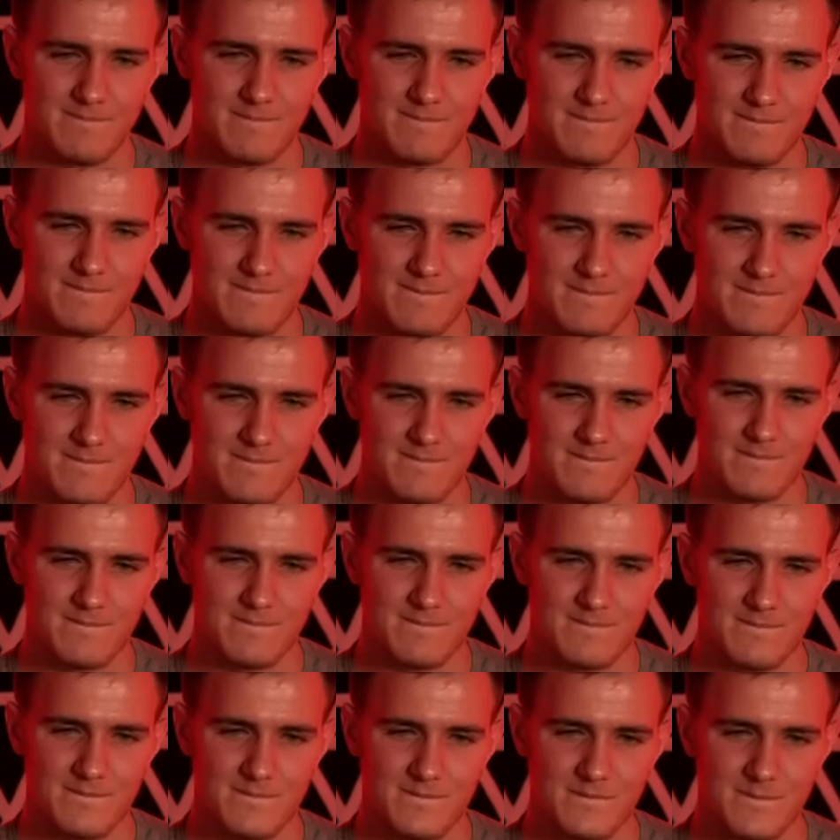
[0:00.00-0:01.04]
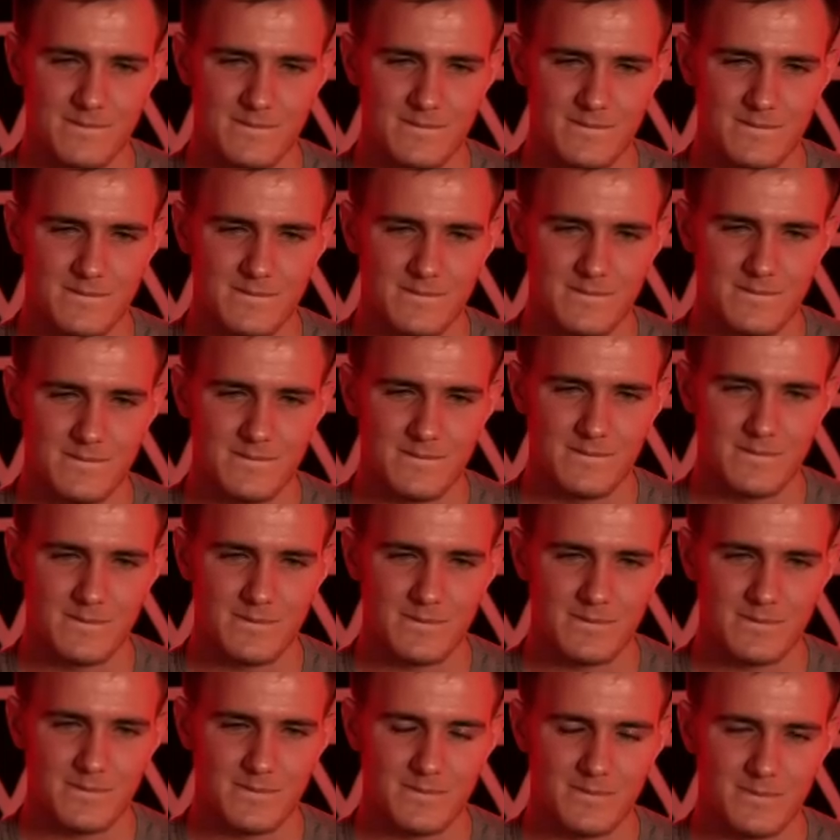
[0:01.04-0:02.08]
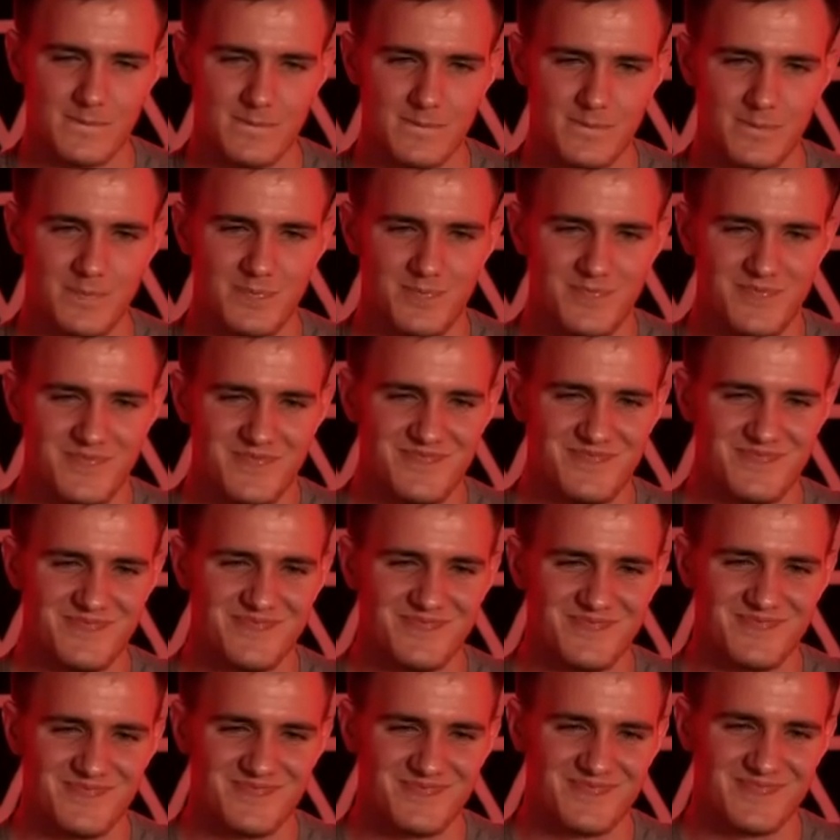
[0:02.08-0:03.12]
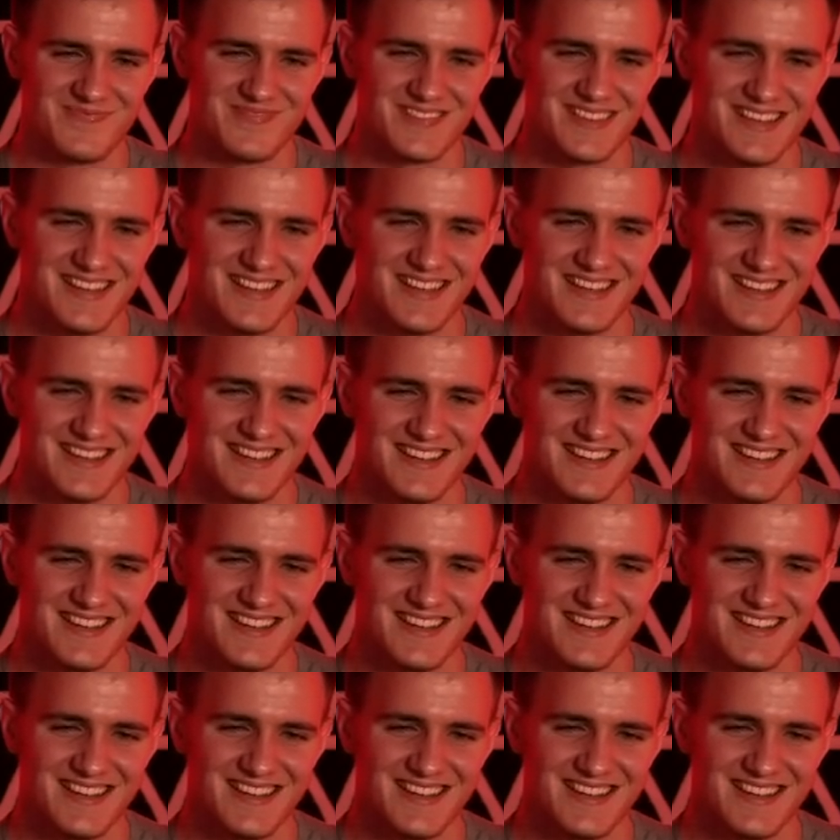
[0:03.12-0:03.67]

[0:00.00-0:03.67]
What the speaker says: No one is speaking in this clip.